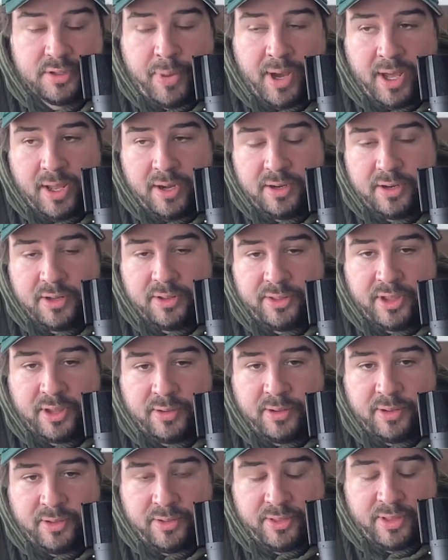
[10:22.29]
but
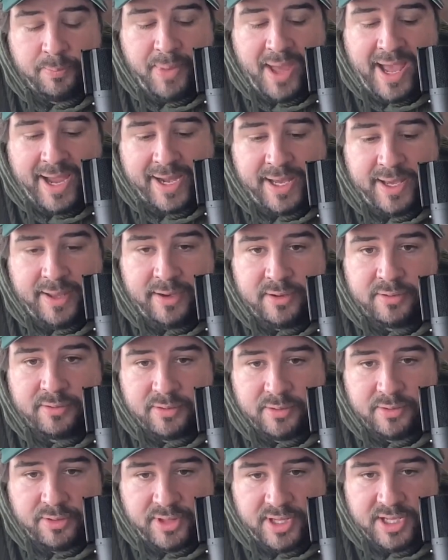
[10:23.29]
the back end
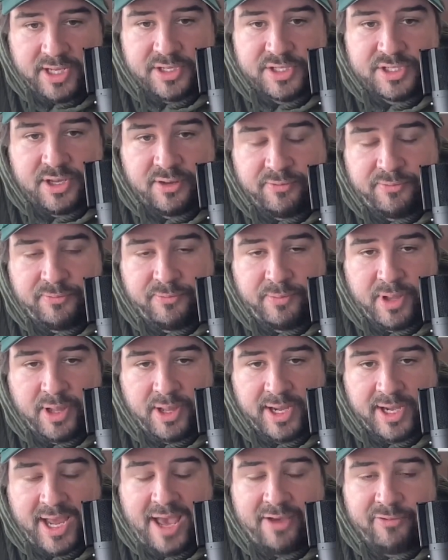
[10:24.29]
things of
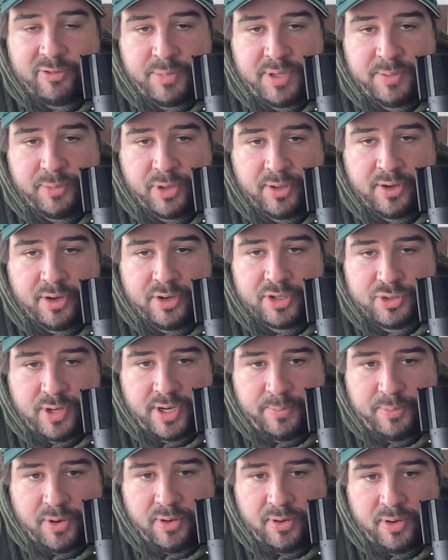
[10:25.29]
like having people in our
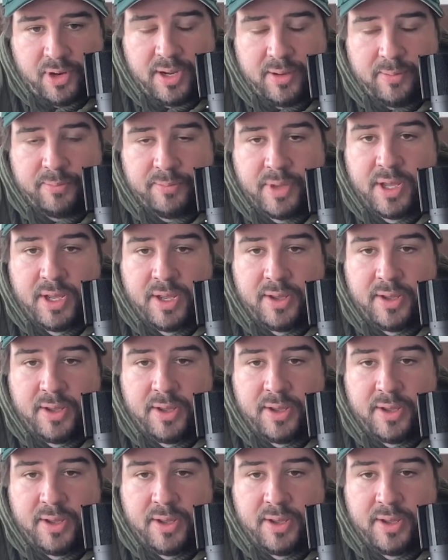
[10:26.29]
trade program